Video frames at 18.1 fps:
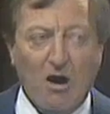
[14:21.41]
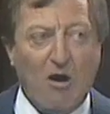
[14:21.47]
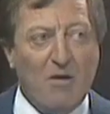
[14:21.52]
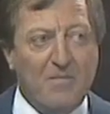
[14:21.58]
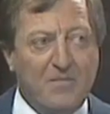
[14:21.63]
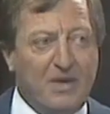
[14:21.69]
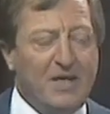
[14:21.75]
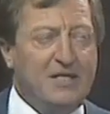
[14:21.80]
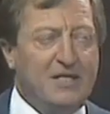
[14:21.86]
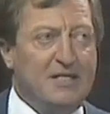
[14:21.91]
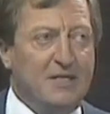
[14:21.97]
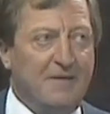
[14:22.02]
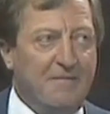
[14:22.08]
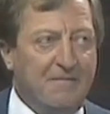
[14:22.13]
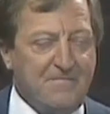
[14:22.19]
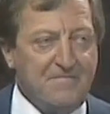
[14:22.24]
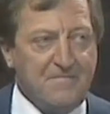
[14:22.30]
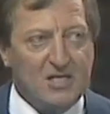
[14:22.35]
Oh, a bit.
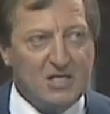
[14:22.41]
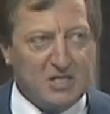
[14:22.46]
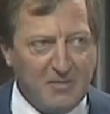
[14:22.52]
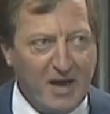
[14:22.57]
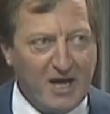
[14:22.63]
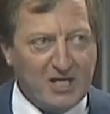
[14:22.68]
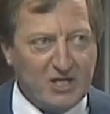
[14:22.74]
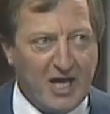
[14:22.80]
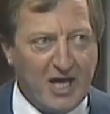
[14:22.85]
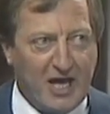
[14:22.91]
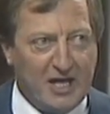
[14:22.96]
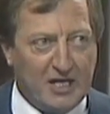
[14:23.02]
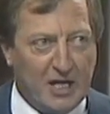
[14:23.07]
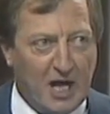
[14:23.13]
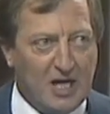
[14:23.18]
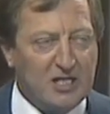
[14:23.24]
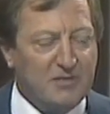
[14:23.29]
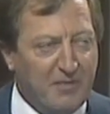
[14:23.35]
Smashed the
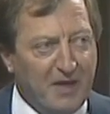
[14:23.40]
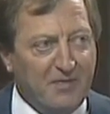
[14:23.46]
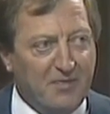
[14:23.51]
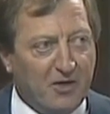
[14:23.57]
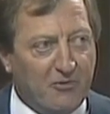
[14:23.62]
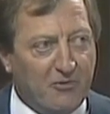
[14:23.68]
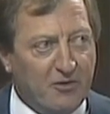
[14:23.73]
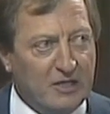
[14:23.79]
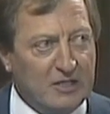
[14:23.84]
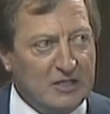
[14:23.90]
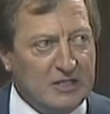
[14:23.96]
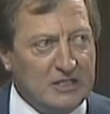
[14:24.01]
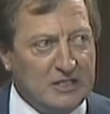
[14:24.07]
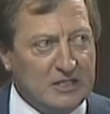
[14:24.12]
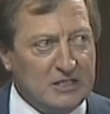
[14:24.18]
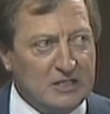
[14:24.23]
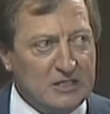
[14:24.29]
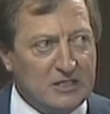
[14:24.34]
headlights, bent the
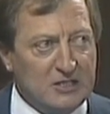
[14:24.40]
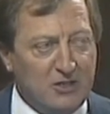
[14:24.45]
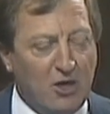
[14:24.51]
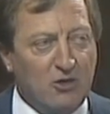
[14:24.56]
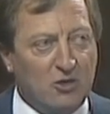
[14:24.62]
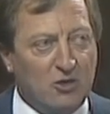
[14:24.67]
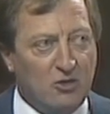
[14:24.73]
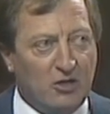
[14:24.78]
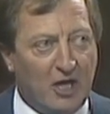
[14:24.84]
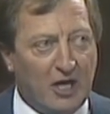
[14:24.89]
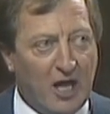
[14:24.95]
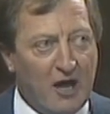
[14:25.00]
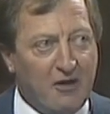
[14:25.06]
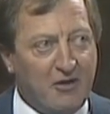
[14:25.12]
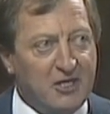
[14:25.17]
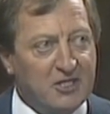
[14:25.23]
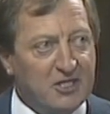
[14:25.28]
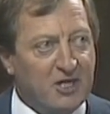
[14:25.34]
grill, knocked all the
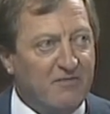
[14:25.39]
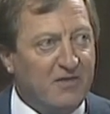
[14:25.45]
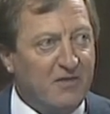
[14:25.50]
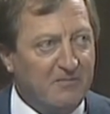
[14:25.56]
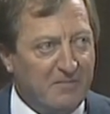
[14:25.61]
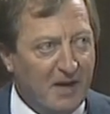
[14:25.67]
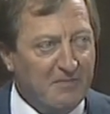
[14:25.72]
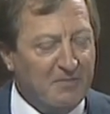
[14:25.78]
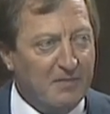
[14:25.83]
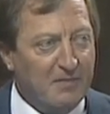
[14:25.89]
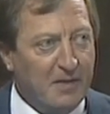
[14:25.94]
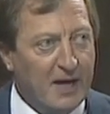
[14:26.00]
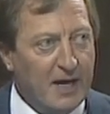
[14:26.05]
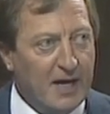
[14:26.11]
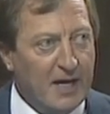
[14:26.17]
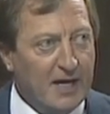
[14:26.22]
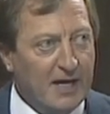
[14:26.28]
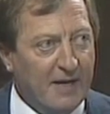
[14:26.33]
logies off the bumper
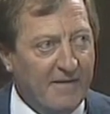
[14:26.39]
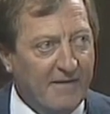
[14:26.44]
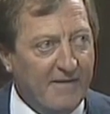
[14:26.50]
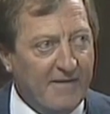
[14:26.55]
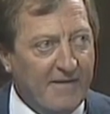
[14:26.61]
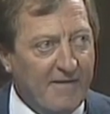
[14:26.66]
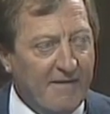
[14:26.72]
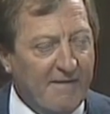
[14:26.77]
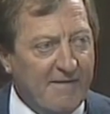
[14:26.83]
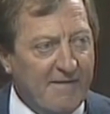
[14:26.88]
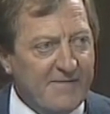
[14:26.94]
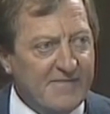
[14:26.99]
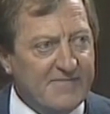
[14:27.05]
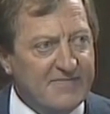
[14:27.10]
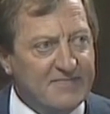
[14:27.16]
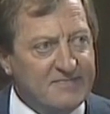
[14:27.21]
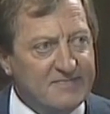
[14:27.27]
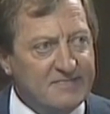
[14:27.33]
bar.
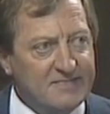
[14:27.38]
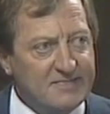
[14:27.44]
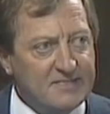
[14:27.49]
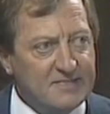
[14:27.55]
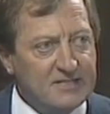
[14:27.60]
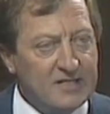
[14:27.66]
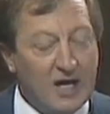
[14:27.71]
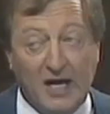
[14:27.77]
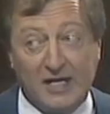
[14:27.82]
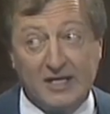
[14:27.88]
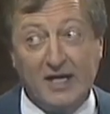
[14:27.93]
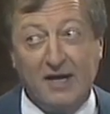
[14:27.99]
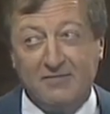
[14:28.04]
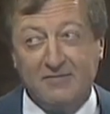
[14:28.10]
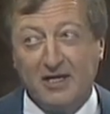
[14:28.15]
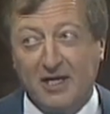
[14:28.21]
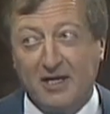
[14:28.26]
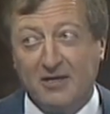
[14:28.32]
I'd
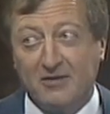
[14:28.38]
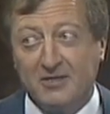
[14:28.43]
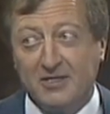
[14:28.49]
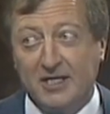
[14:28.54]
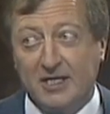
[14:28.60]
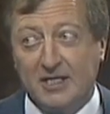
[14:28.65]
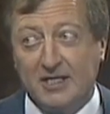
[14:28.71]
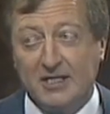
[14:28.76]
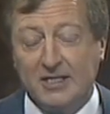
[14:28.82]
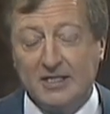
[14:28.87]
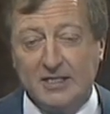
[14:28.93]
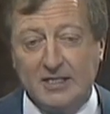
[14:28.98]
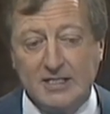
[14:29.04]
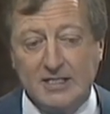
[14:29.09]
love to know who did it.